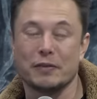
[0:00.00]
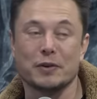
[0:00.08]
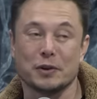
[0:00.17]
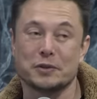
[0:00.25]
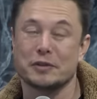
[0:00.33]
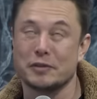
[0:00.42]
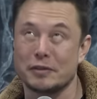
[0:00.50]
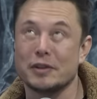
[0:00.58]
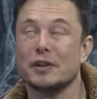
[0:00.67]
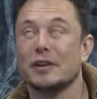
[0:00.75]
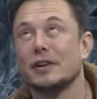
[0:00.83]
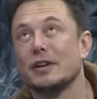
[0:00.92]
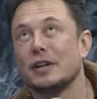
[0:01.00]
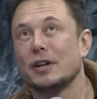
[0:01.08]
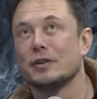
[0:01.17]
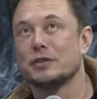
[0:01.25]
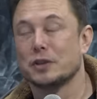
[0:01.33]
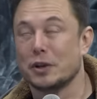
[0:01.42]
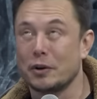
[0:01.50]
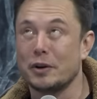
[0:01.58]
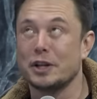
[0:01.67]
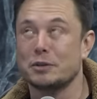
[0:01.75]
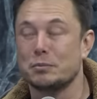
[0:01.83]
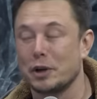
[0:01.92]
Of course, you know,
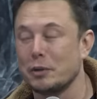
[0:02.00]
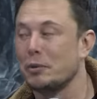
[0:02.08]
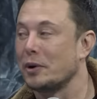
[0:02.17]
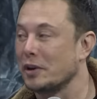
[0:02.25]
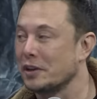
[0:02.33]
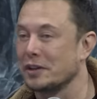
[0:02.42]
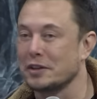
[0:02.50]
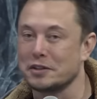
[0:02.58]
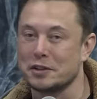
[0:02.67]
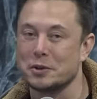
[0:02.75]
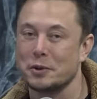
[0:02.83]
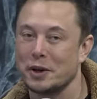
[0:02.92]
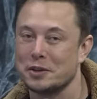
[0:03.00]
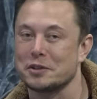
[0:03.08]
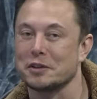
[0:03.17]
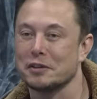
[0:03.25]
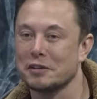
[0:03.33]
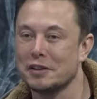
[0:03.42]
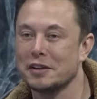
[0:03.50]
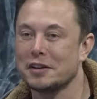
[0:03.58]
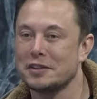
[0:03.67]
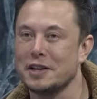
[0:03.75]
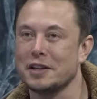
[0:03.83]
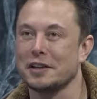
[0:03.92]
security is pretty important in this situation,
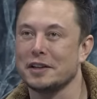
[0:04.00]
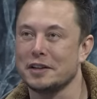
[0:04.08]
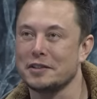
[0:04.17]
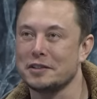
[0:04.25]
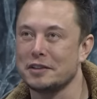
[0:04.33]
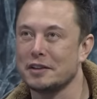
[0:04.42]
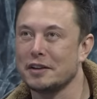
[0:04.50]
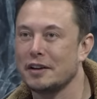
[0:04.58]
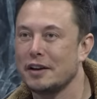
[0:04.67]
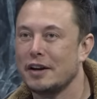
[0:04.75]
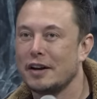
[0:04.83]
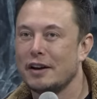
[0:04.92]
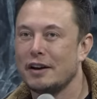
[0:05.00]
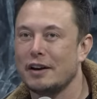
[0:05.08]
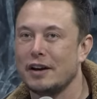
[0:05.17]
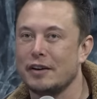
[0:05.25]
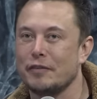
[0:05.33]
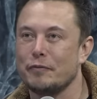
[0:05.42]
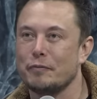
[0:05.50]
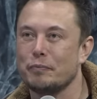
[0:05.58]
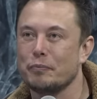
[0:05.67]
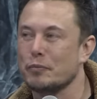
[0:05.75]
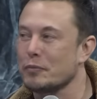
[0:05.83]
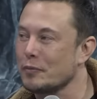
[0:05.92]
to say the least. Um, I was going
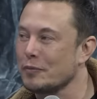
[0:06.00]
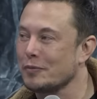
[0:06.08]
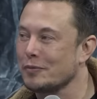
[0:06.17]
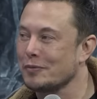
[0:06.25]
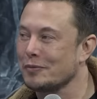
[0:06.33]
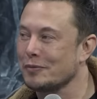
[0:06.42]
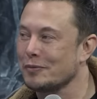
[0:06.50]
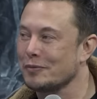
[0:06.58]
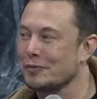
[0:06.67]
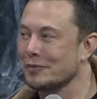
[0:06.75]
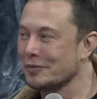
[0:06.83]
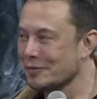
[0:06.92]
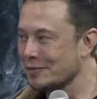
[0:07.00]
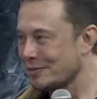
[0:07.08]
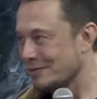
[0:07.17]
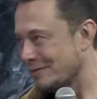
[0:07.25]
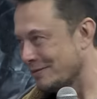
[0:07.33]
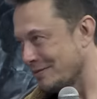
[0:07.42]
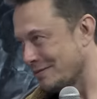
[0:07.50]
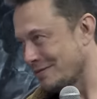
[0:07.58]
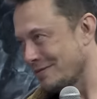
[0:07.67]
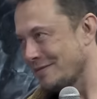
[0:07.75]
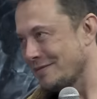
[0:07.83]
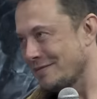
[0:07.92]
to say, I'm not coming with. I'm keeping my brain
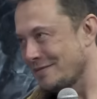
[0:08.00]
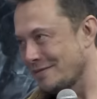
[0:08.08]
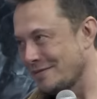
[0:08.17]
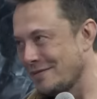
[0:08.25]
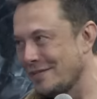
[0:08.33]
air-gapped.